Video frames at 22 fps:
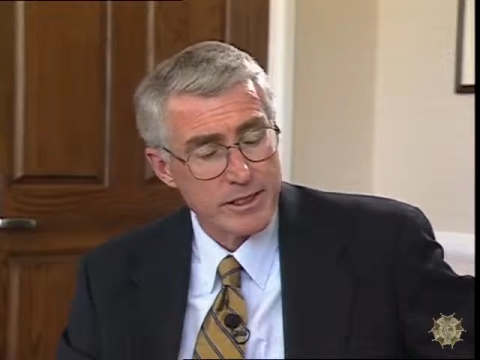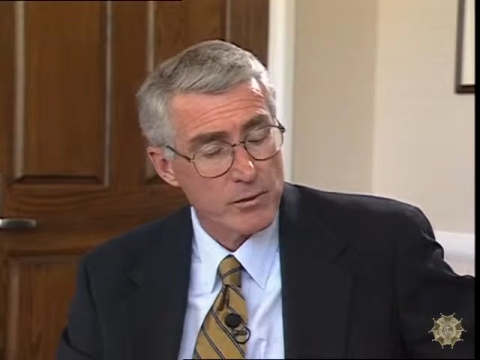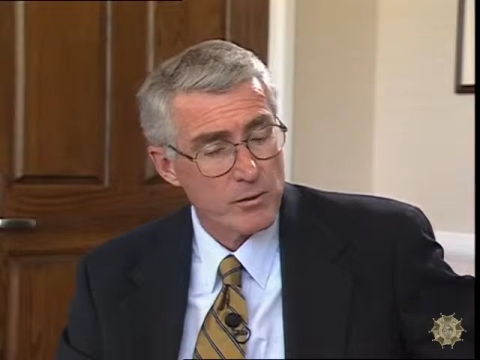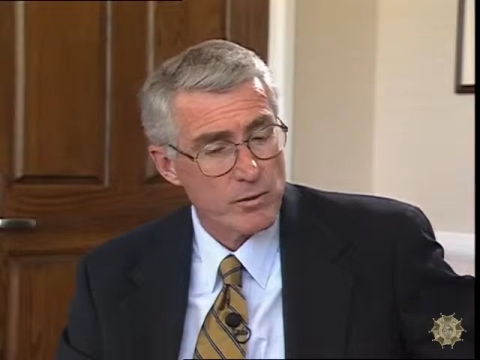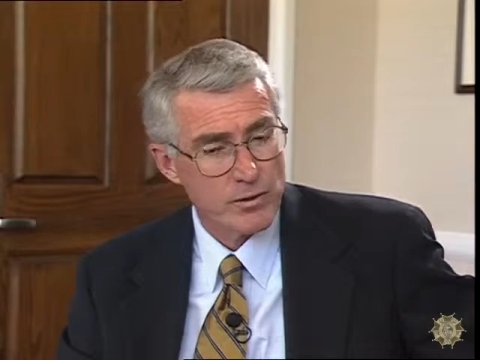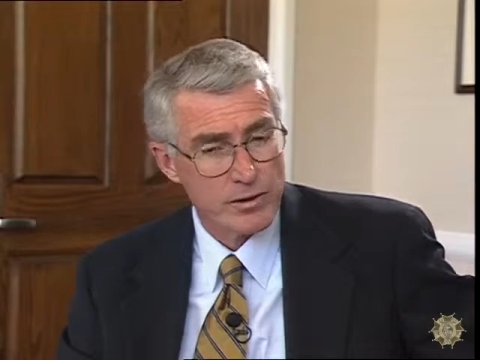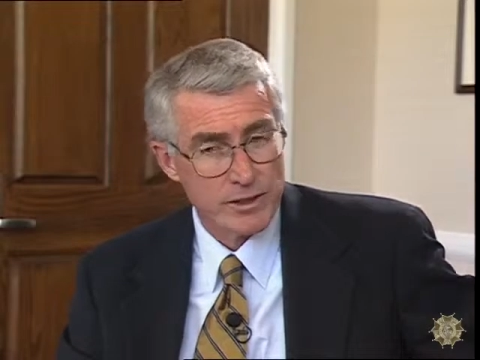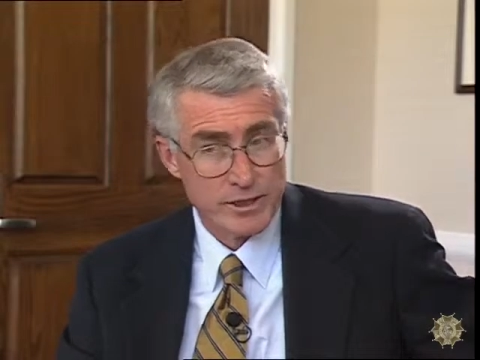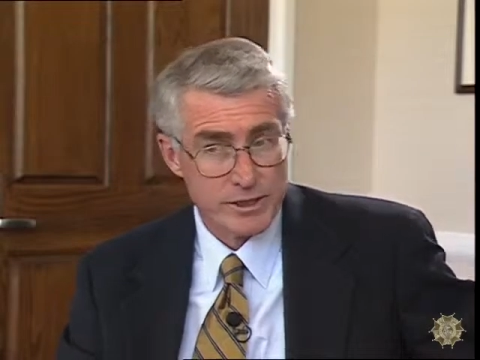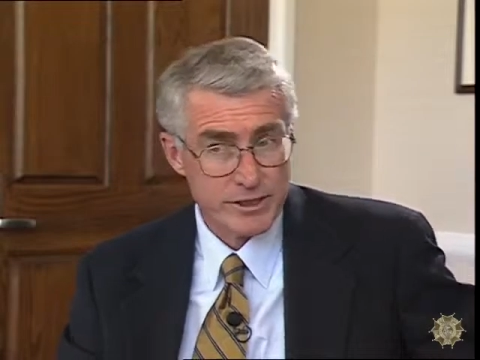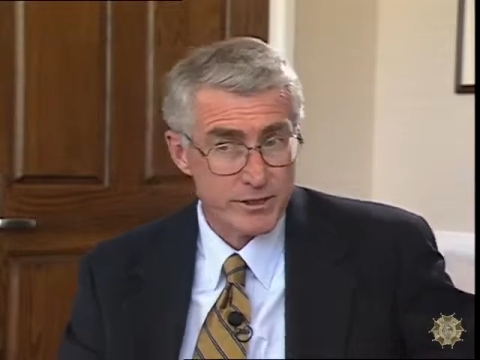
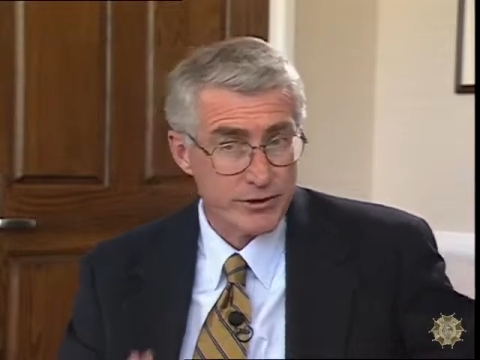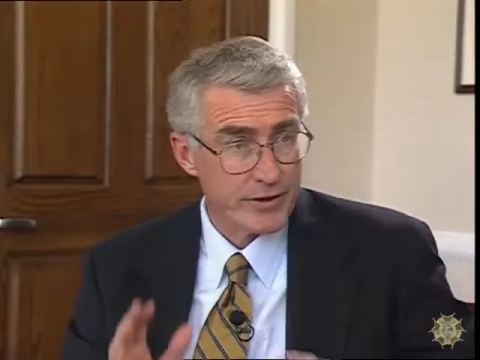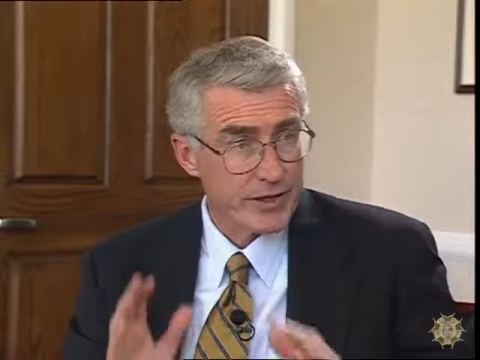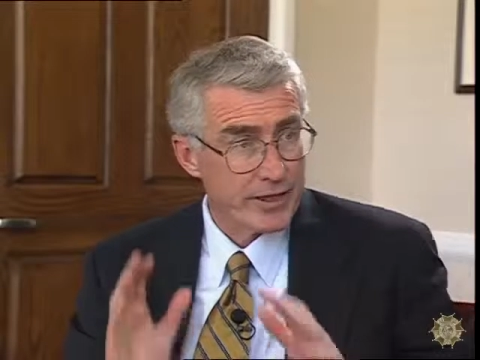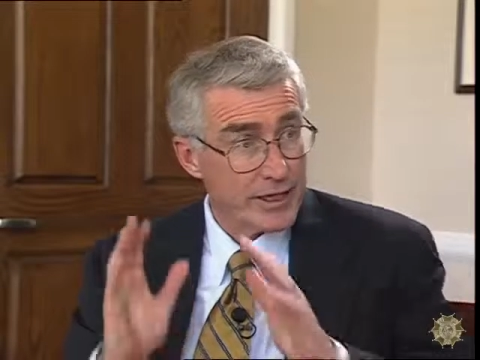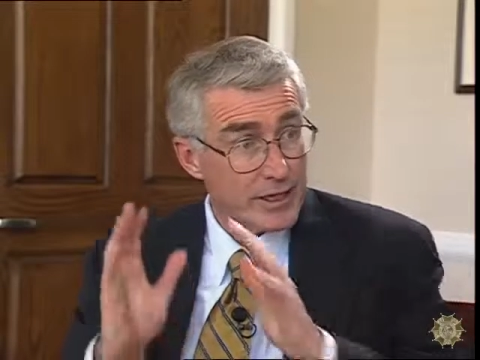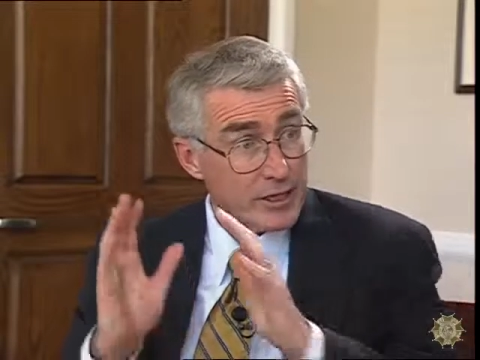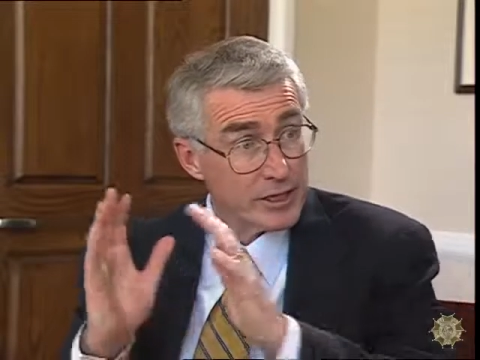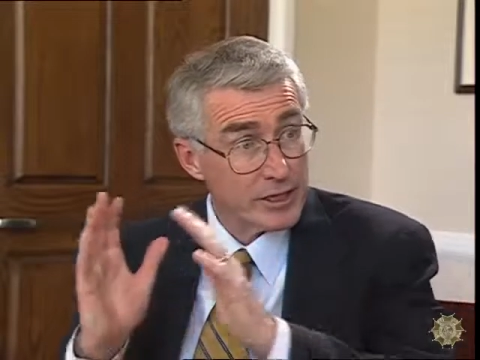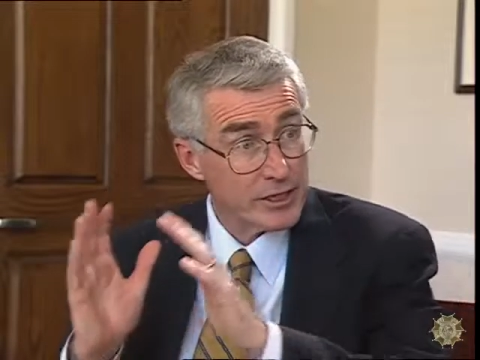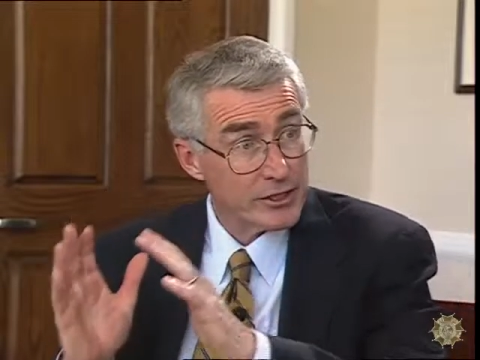weren't necessarily
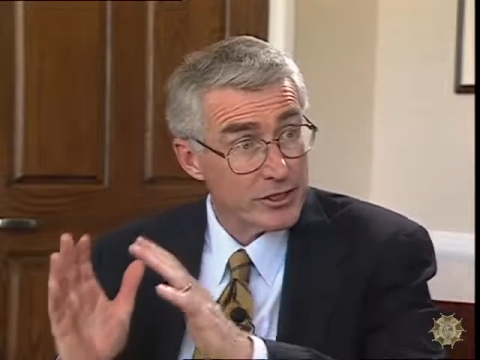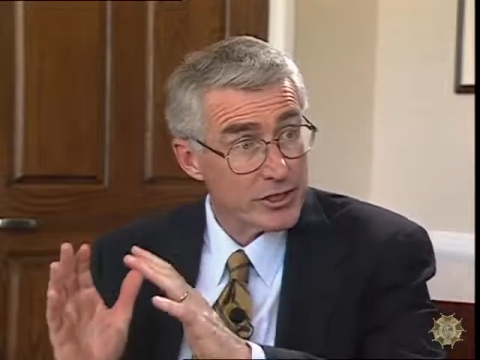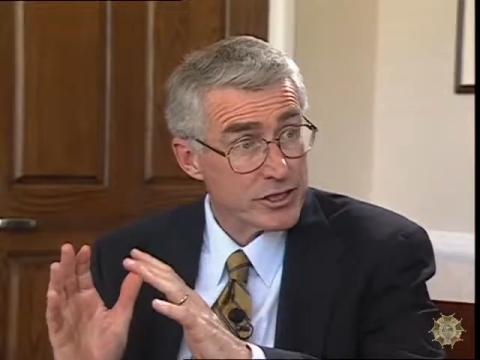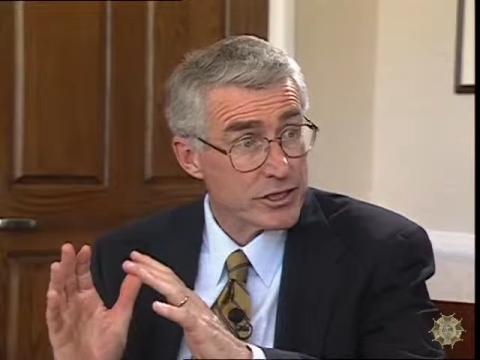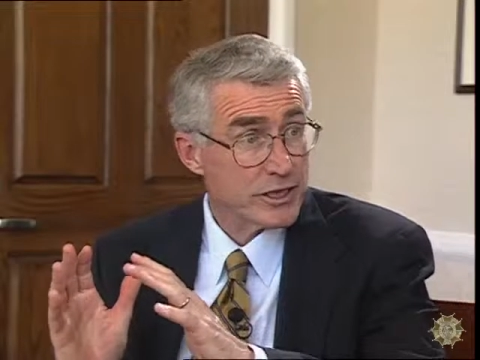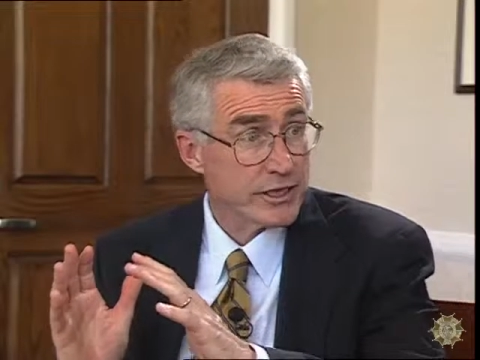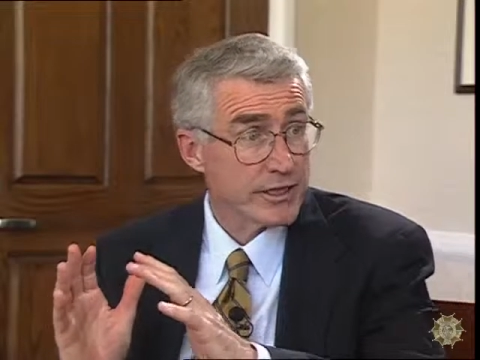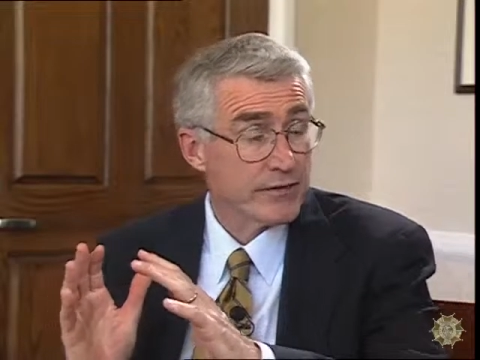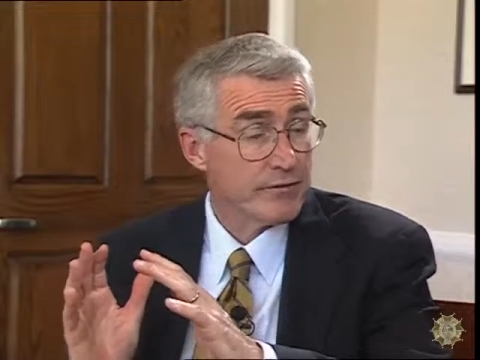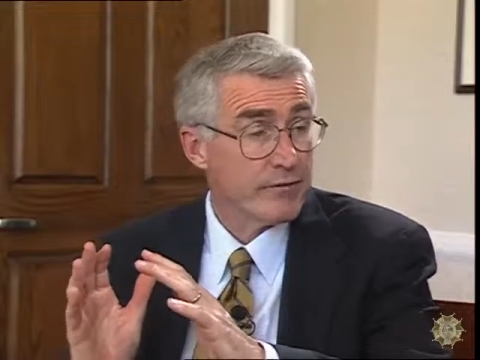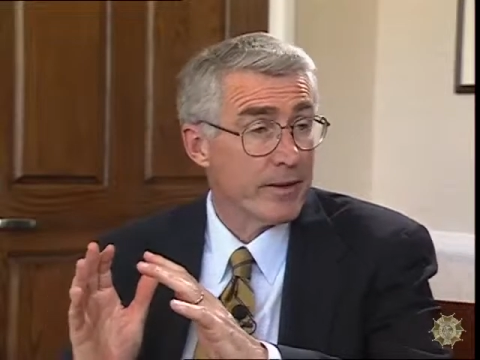a
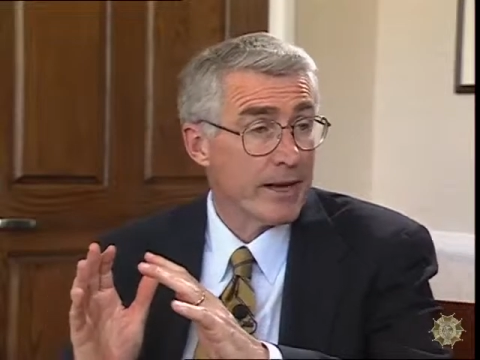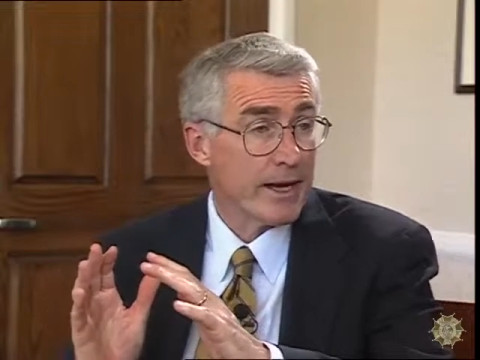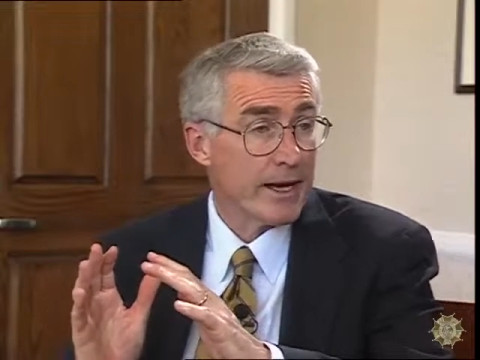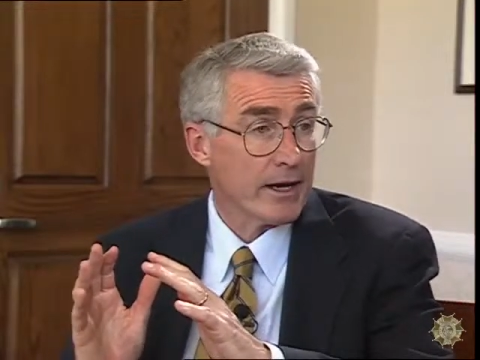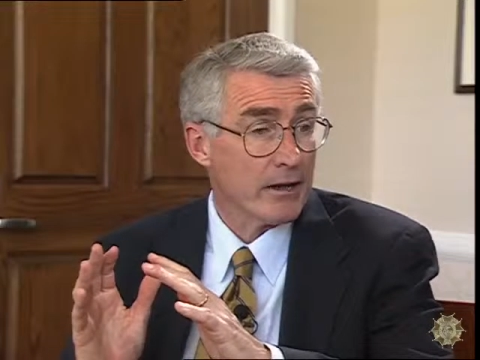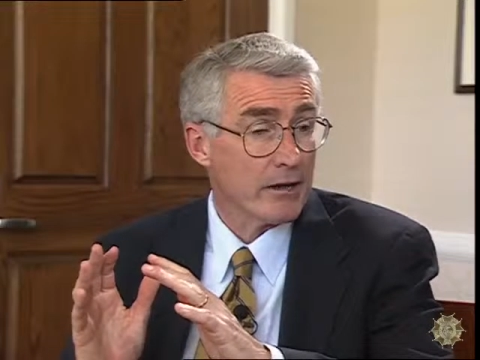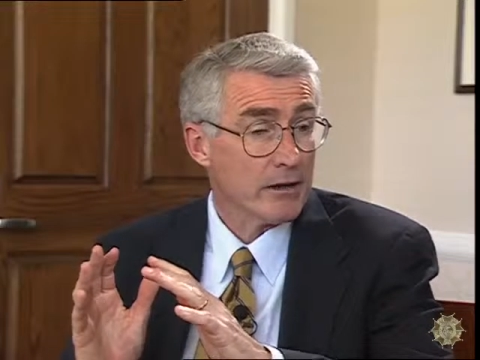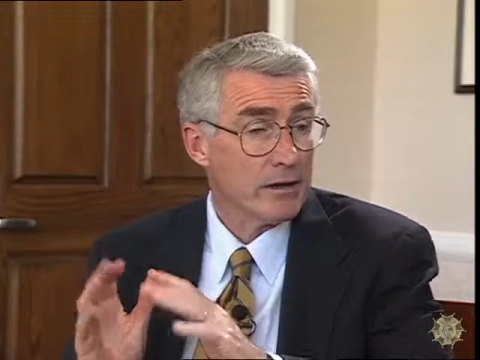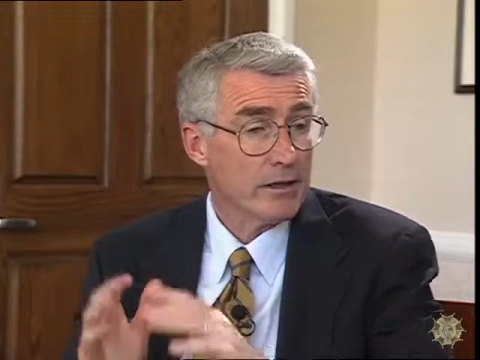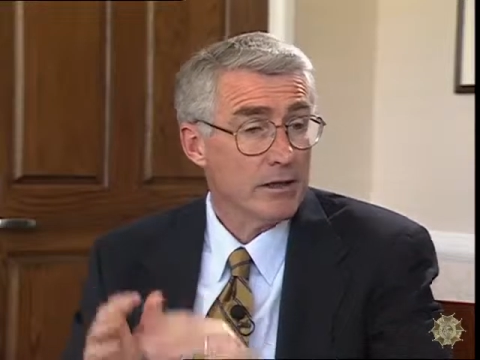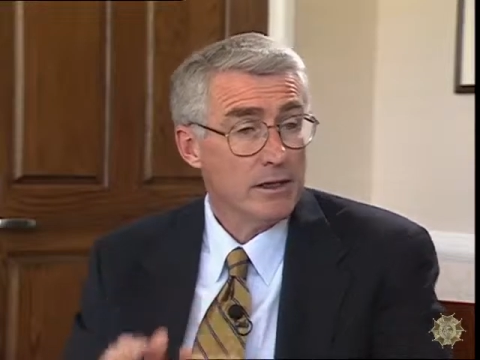legislative
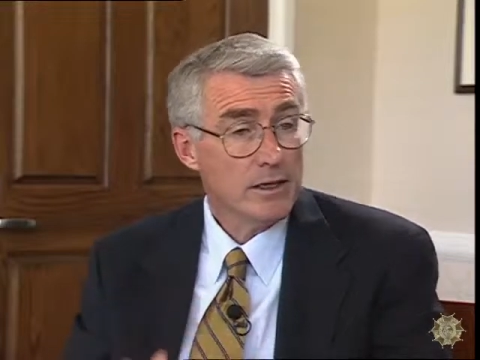battle.